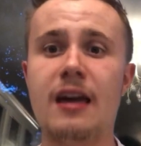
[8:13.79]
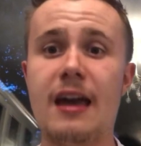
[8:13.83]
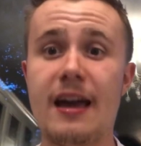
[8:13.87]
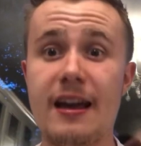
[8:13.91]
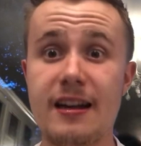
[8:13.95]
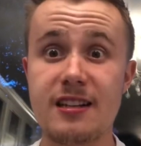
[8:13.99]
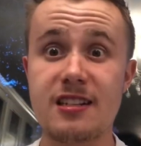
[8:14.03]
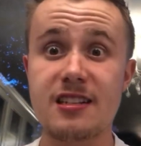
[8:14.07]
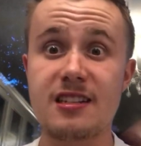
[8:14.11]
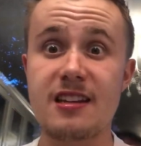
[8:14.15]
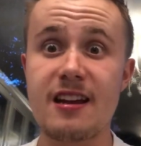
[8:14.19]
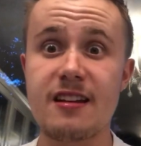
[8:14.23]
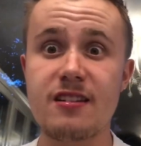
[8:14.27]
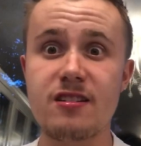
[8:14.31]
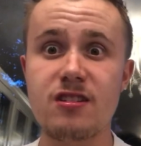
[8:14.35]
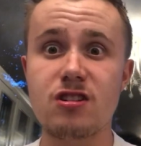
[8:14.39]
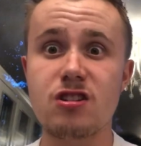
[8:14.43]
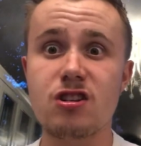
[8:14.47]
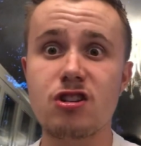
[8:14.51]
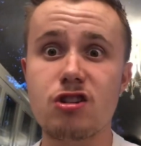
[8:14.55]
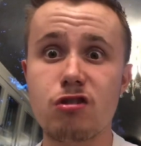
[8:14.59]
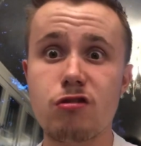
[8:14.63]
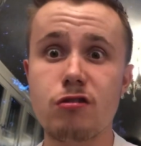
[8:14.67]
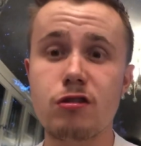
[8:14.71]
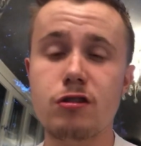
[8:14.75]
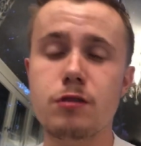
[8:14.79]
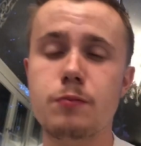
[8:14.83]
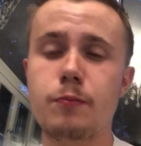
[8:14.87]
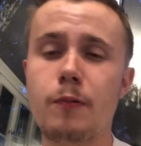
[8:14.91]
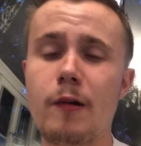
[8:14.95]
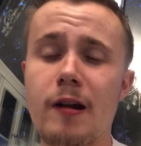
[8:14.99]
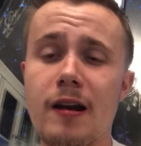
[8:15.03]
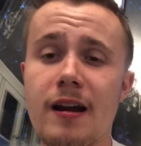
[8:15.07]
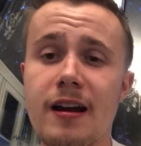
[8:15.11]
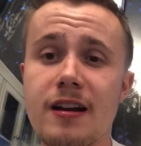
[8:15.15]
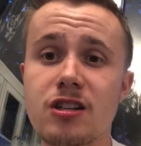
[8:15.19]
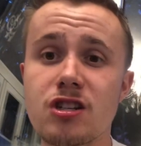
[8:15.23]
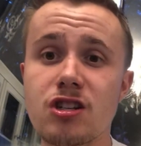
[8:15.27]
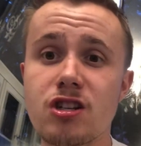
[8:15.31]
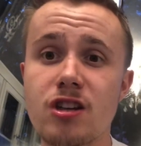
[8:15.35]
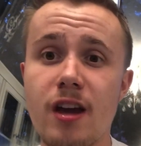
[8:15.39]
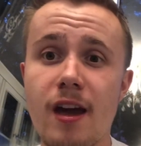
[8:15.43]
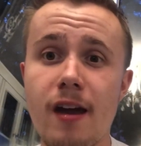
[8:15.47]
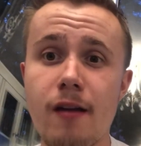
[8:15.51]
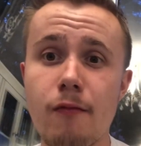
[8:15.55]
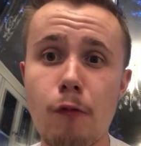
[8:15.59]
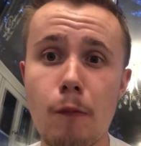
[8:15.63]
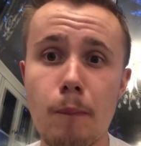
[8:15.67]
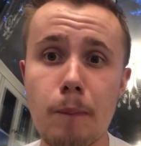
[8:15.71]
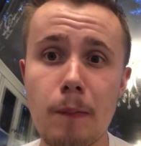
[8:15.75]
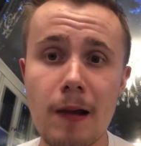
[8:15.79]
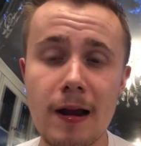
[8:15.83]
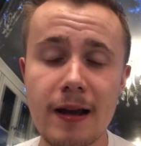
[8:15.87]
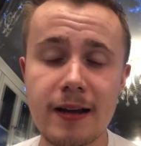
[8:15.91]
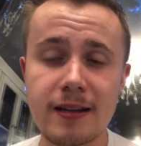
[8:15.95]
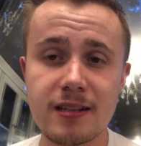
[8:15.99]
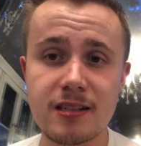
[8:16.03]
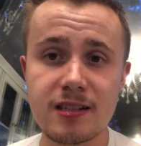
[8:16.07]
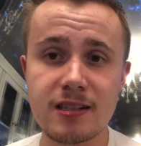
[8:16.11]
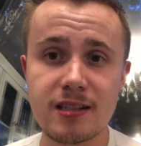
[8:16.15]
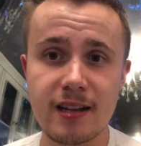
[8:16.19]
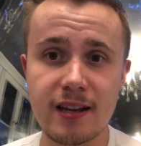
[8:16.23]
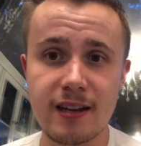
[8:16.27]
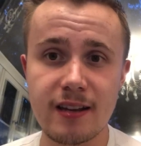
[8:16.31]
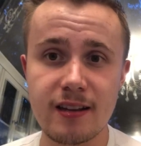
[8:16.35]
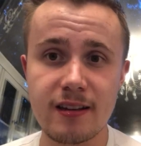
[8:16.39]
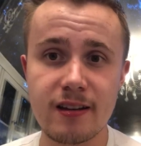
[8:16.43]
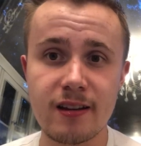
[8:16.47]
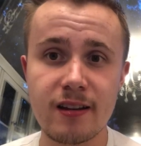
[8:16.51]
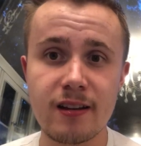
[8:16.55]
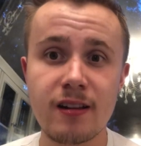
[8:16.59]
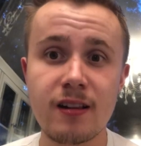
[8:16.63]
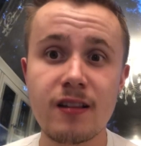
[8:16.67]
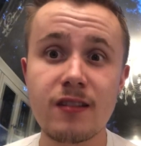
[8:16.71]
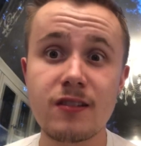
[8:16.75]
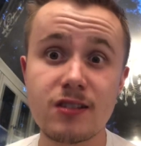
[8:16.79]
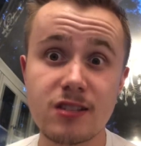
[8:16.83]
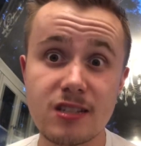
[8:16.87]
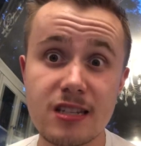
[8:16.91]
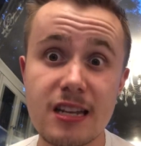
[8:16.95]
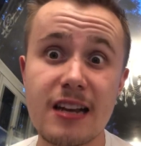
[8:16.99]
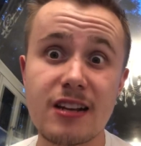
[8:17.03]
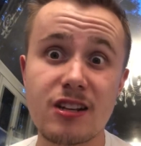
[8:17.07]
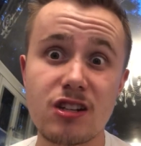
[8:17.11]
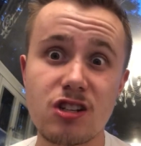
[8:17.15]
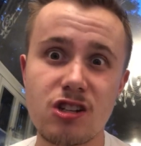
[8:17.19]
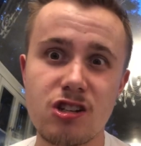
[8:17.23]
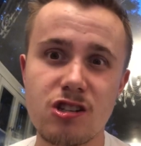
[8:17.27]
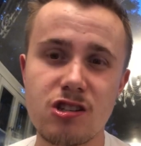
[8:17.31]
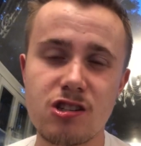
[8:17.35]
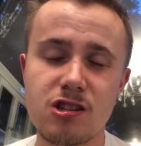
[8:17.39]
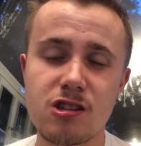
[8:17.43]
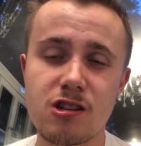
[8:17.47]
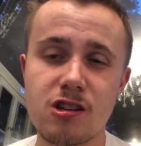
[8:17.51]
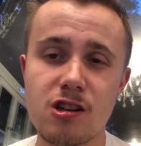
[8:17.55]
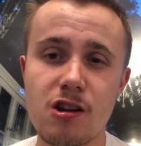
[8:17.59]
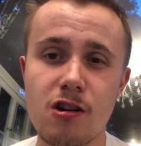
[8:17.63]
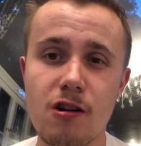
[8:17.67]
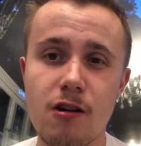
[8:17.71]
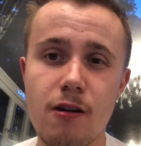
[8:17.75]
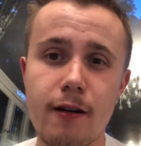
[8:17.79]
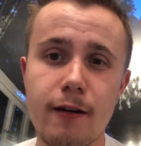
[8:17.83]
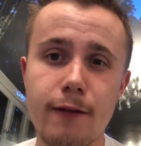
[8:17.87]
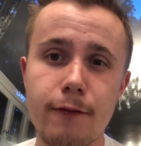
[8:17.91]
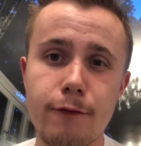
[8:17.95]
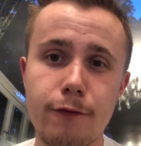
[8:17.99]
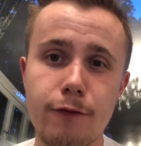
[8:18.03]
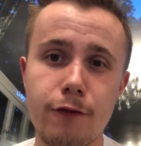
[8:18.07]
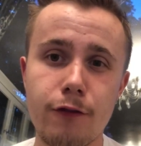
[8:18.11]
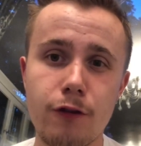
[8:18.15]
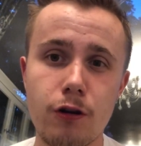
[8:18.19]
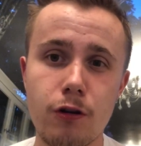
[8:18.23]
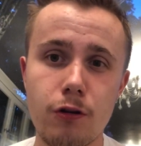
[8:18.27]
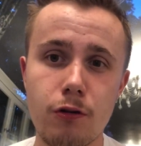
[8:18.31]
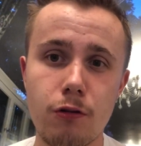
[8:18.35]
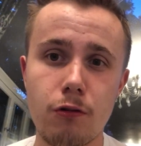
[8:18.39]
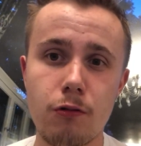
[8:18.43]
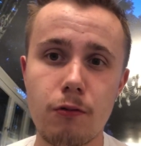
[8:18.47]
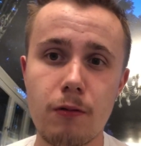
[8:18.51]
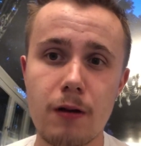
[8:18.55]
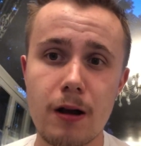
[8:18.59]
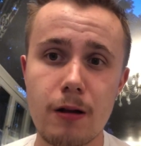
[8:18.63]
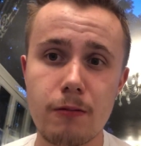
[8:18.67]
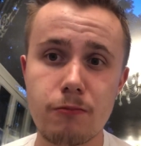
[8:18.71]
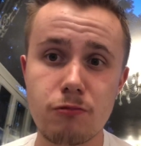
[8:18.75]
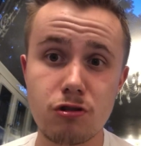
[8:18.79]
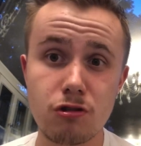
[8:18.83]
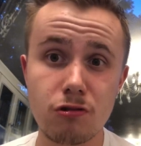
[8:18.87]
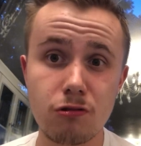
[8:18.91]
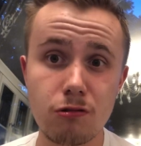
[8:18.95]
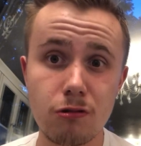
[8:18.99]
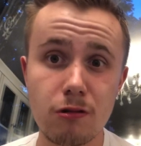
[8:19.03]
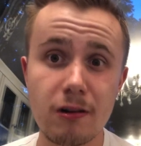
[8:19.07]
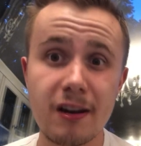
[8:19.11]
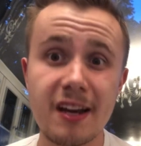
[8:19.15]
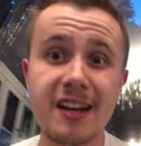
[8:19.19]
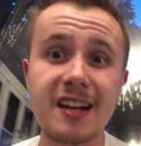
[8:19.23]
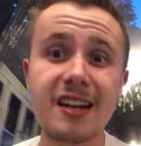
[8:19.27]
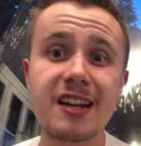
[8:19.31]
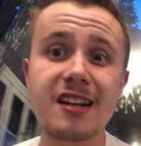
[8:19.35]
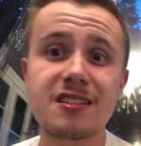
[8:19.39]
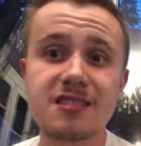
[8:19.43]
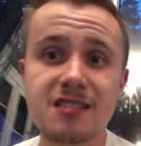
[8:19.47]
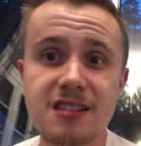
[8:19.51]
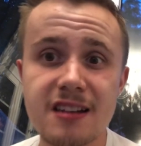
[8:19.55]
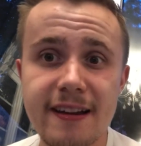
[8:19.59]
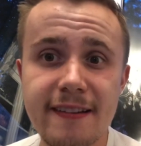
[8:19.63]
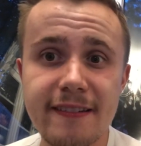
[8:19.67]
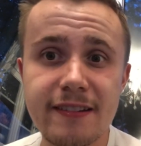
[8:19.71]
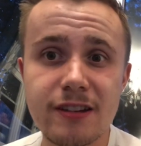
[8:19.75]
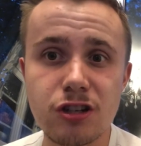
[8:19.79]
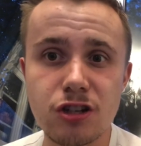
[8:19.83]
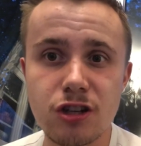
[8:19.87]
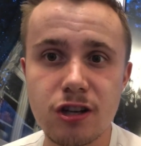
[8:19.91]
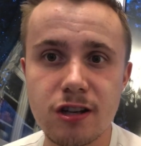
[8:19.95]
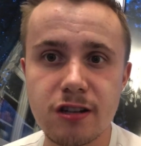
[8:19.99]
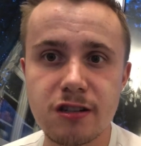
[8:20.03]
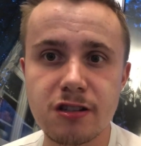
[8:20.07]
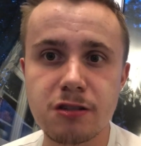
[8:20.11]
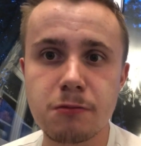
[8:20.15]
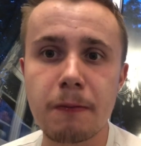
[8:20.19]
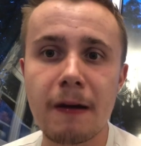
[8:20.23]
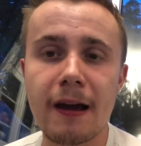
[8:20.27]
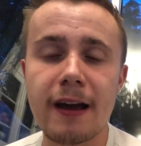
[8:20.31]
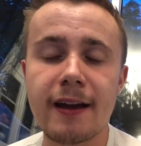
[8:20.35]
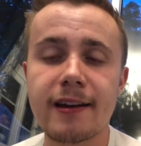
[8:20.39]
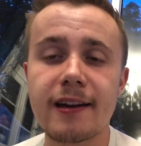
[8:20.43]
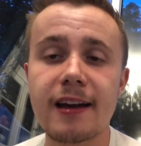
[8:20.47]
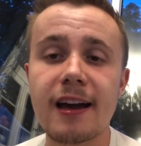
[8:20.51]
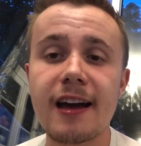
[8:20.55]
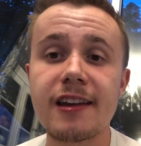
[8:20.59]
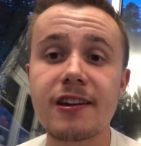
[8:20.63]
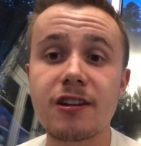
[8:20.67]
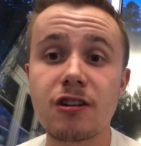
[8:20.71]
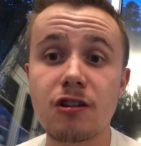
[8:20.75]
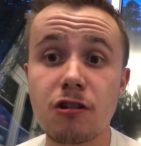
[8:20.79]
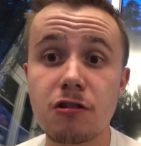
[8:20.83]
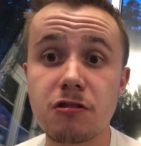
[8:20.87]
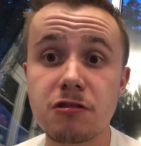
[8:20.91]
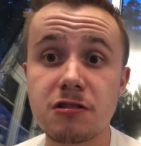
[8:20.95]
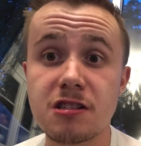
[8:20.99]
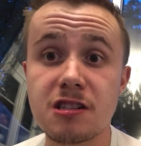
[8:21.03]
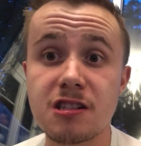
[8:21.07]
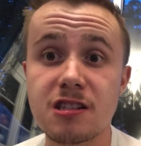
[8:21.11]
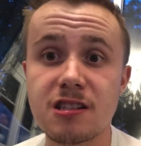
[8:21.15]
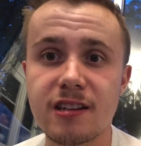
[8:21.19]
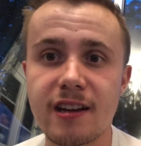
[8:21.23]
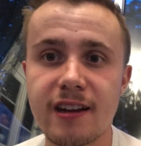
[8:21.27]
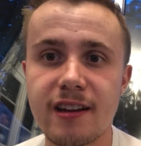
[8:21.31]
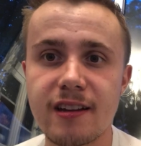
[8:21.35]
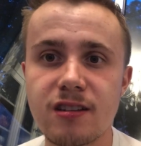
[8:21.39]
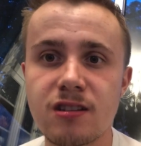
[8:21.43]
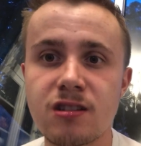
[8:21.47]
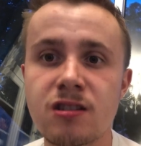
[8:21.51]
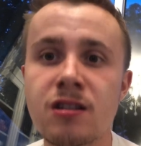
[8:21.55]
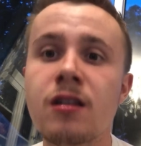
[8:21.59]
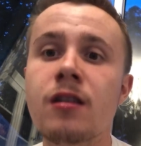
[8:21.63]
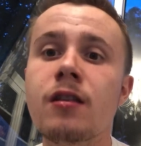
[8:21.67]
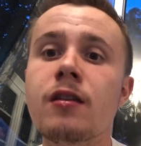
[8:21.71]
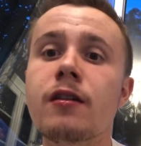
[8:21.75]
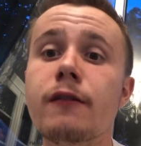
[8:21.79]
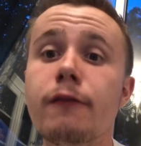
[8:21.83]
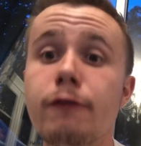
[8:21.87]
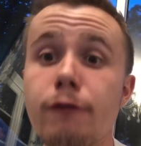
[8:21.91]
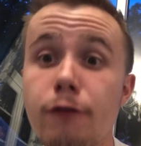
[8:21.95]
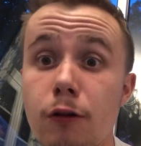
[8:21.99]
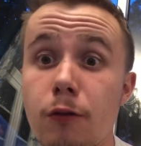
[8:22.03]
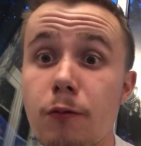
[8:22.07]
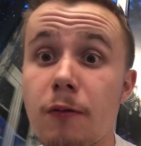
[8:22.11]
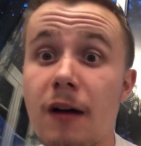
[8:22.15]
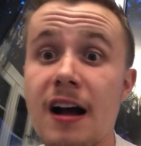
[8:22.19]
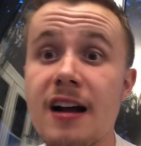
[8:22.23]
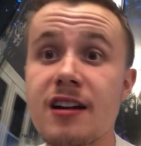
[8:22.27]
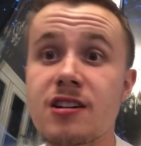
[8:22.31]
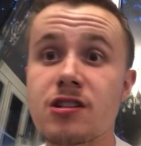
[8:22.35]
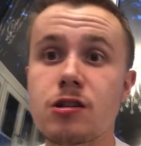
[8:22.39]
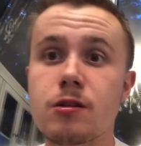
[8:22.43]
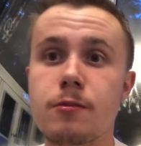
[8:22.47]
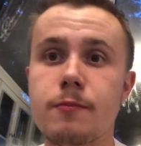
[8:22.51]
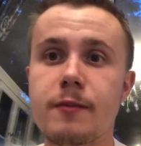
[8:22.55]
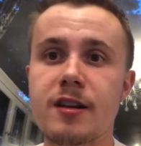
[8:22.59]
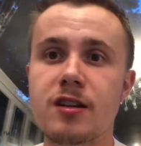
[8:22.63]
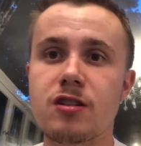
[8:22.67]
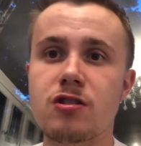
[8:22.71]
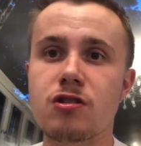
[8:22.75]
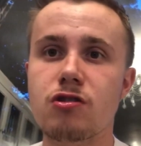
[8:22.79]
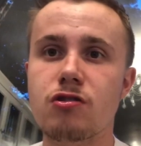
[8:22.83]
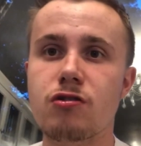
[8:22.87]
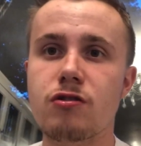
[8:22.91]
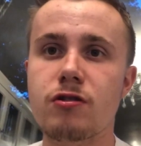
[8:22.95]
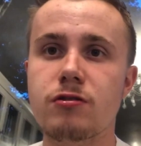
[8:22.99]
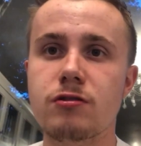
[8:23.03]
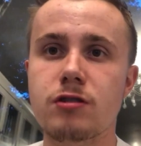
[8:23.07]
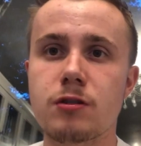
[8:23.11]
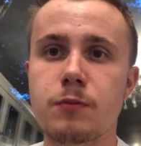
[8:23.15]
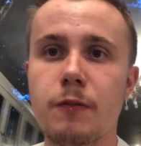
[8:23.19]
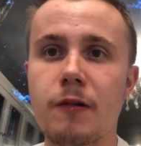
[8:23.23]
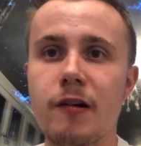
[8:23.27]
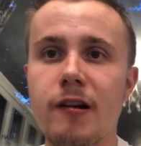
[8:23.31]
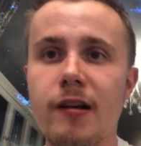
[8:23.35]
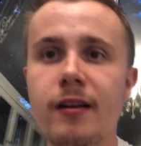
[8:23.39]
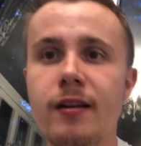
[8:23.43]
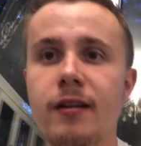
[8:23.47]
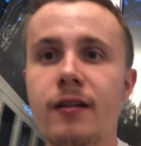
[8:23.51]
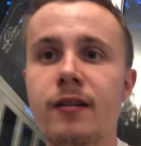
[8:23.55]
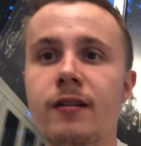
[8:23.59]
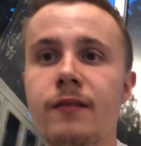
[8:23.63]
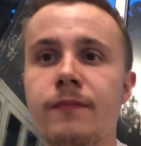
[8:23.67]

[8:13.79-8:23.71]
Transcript: extended to Shrewsbury last year, replacing sections of the 9 through Dawley and down the Jiggers Bank and the 96 through Atcham into Shrewsbury.